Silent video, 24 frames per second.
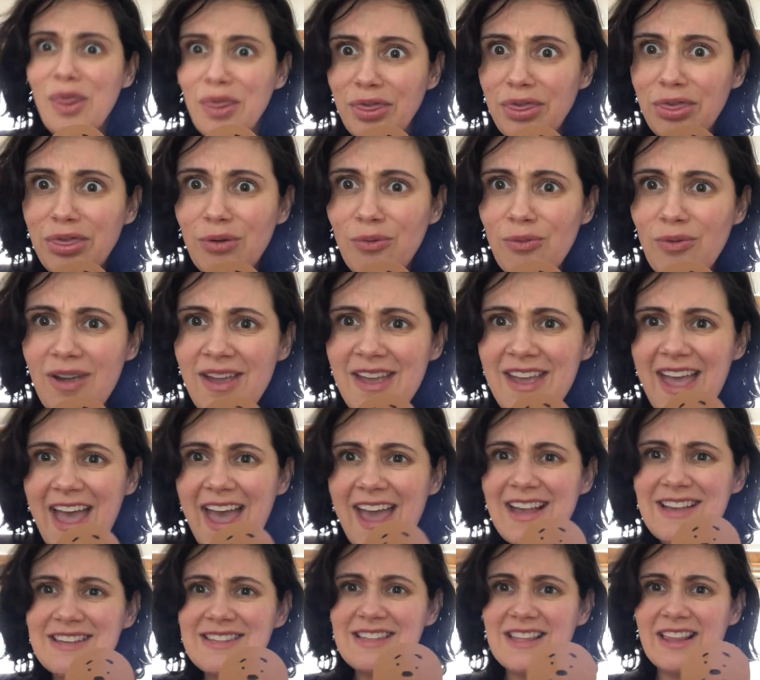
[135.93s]
three.
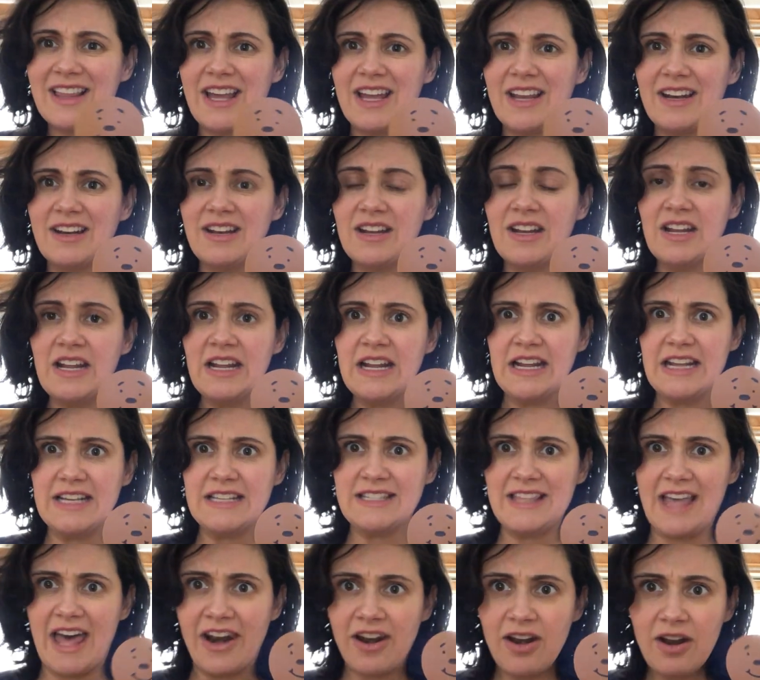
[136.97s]
Excellent.
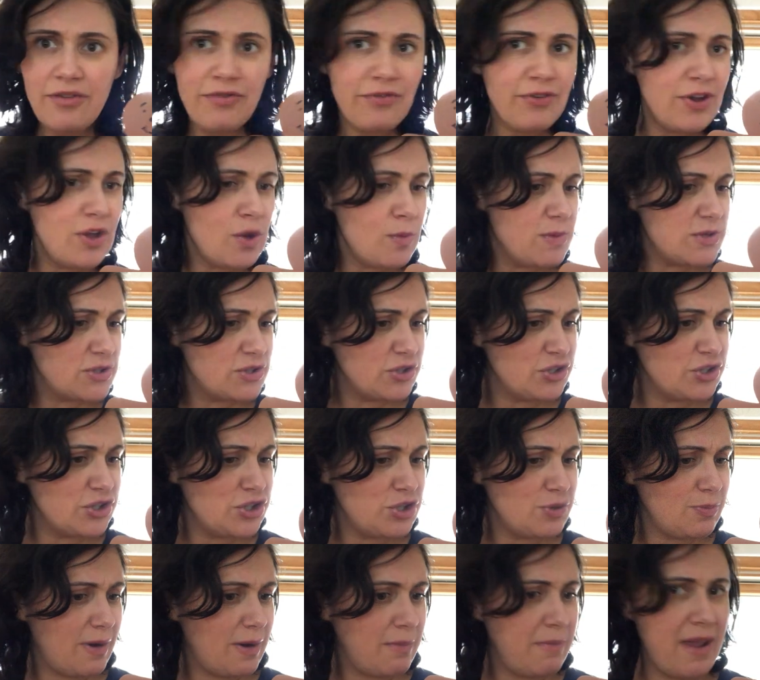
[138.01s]
Is that enough for you, Mr.
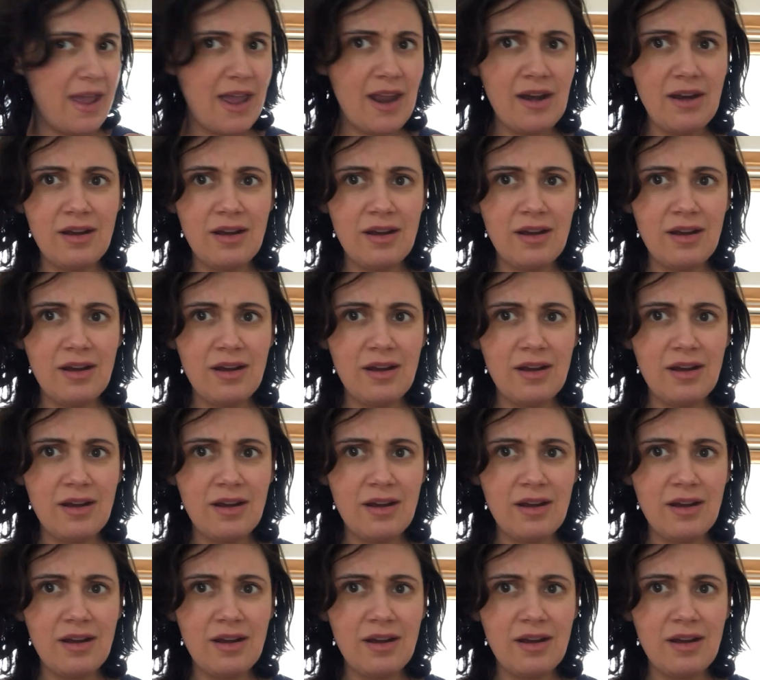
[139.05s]
Gingerbread Man?